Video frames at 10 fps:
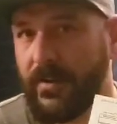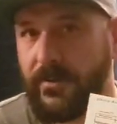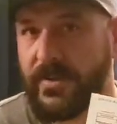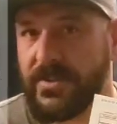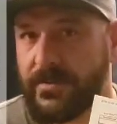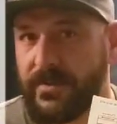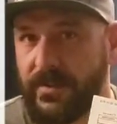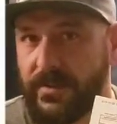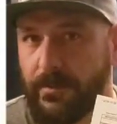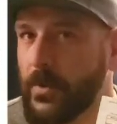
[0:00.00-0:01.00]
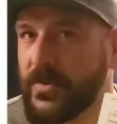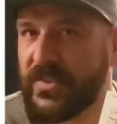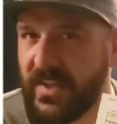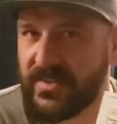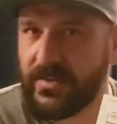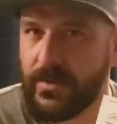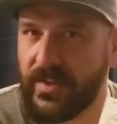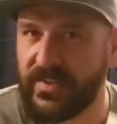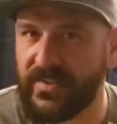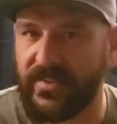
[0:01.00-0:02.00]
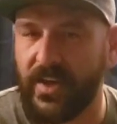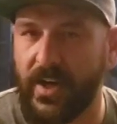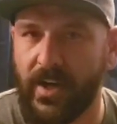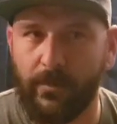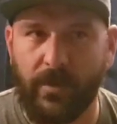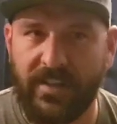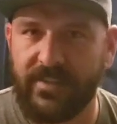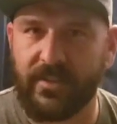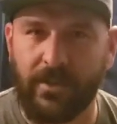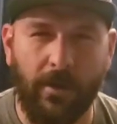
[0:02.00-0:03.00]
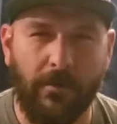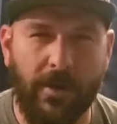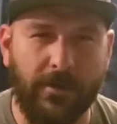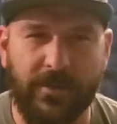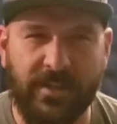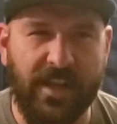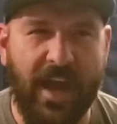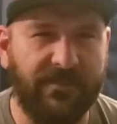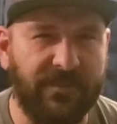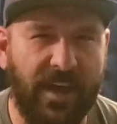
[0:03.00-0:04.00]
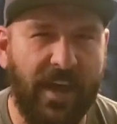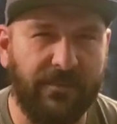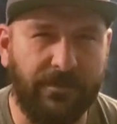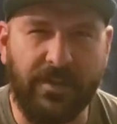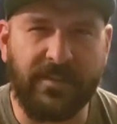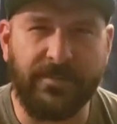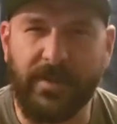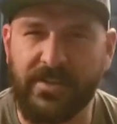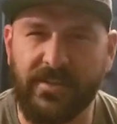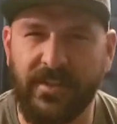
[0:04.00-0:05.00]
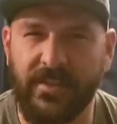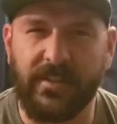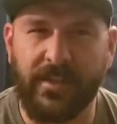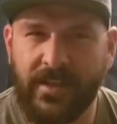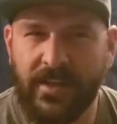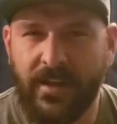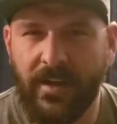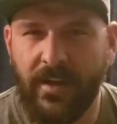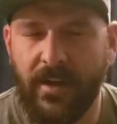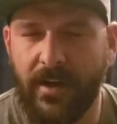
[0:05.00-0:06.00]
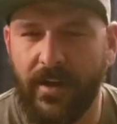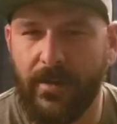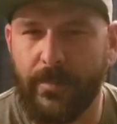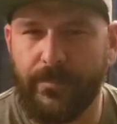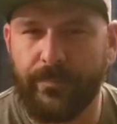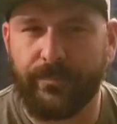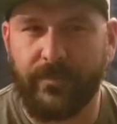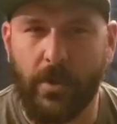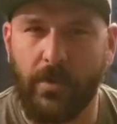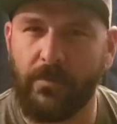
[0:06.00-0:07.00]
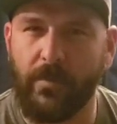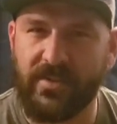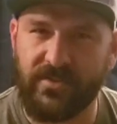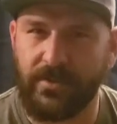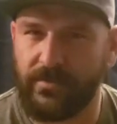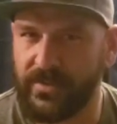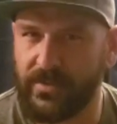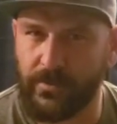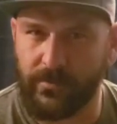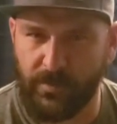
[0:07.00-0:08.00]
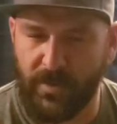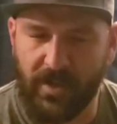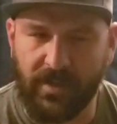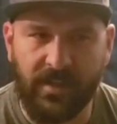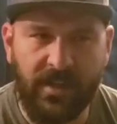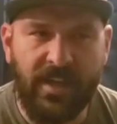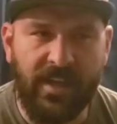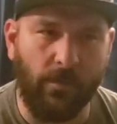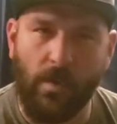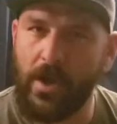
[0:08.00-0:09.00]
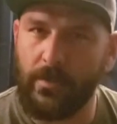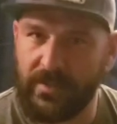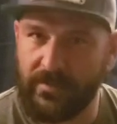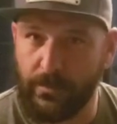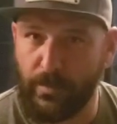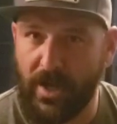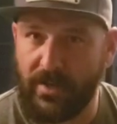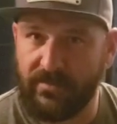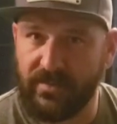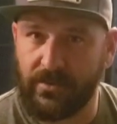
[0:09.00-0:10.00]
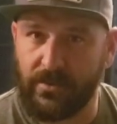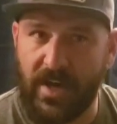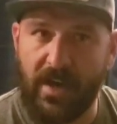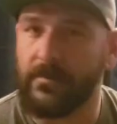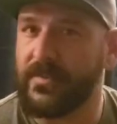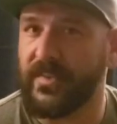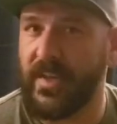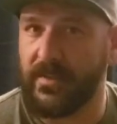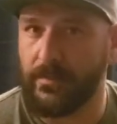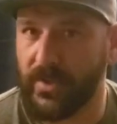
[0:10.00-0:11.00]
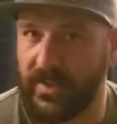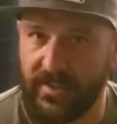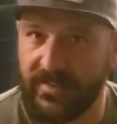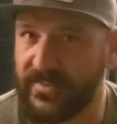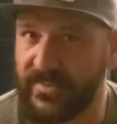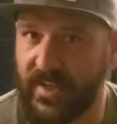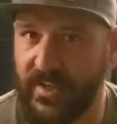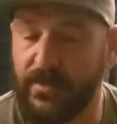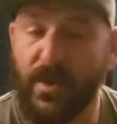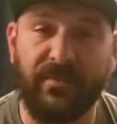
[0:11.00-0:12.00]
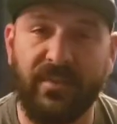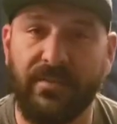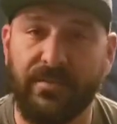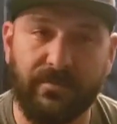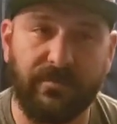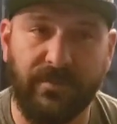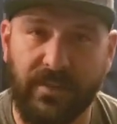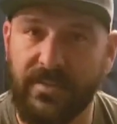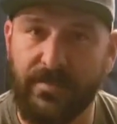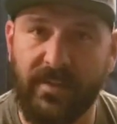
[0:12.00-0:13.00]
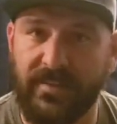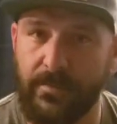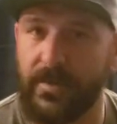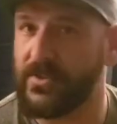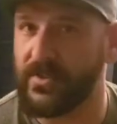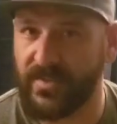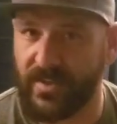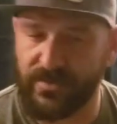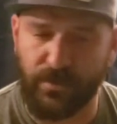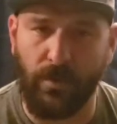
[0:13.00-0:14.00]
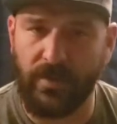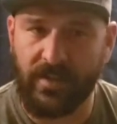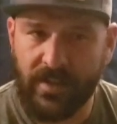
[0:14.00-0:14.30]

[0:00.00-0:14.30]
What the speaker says: which most states do this. When I lived in Colorado, you didn't have to have a VIN inspection done. To register a vehicle if you bought it. In Wyoming, if you buy a vehicle out of state and bring it into state, you have to have it VIN inspected, make sure it's not stolen,